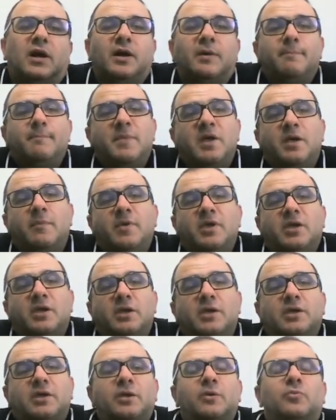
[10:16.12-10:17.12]
Maybe
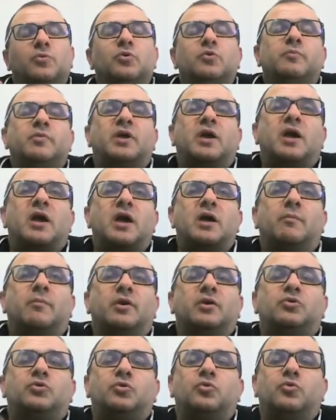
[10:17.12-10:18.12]
he won't be
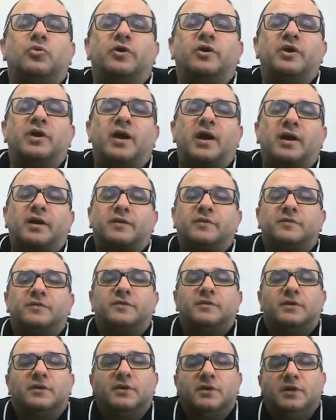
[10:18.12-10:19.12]
able to
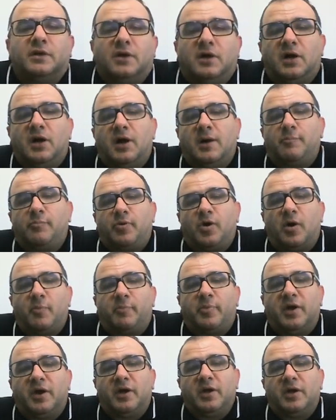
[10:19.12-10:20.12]
react
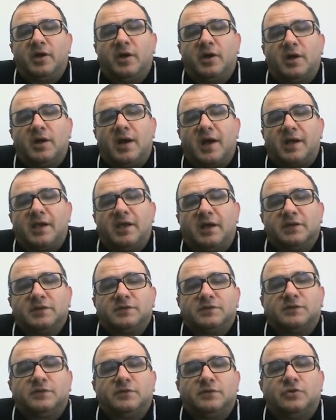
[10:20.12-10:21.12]
properly
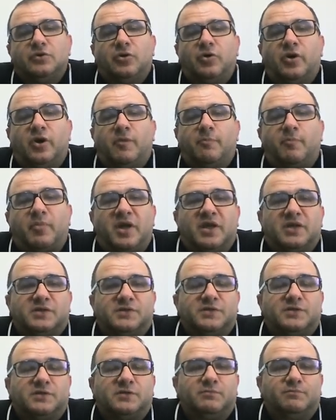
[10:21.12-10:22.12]
against your
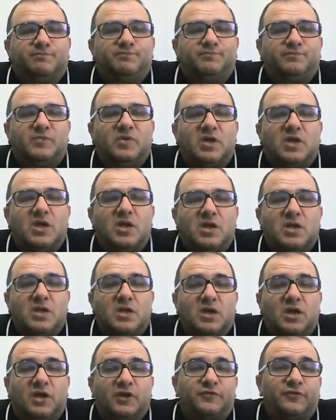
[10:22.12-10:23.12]
plans.
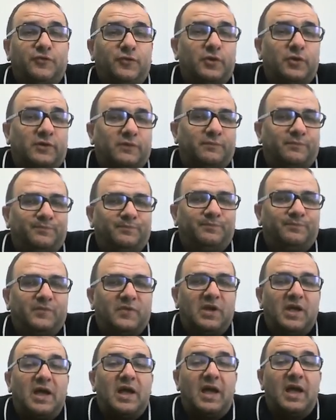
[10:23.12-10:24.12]
As fourth,
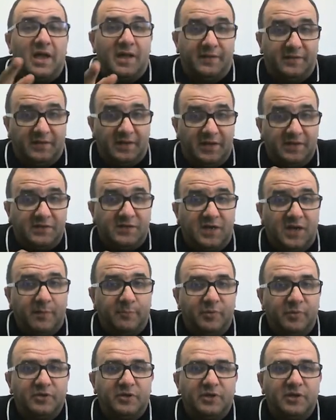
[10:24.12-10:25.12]
and as
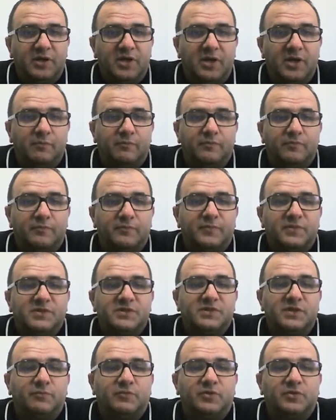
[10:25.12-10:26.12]
happened in game,
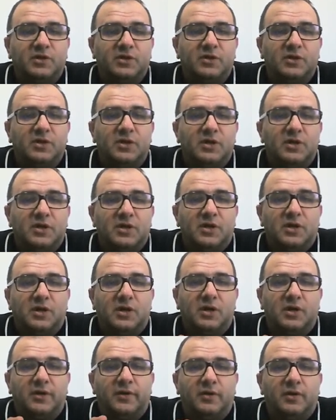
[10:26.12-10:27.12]
something
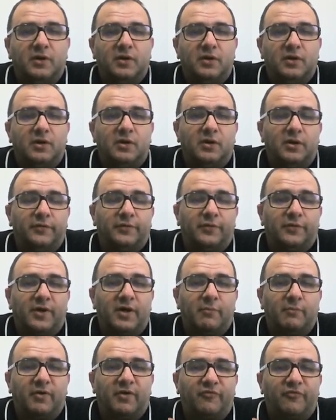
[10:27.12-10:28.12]
under
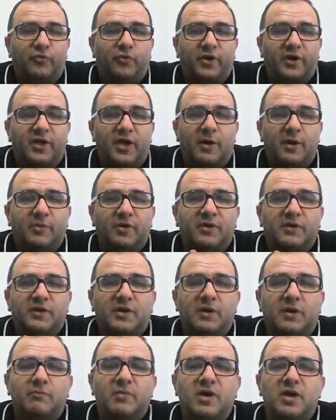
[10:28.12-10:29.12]
number 4 happened in
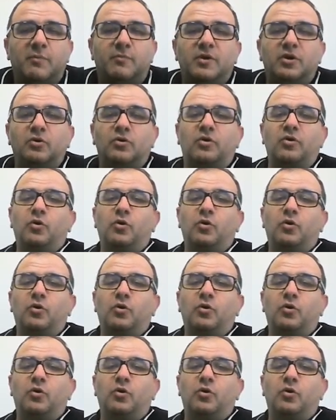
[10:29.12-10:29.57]
game, maybe your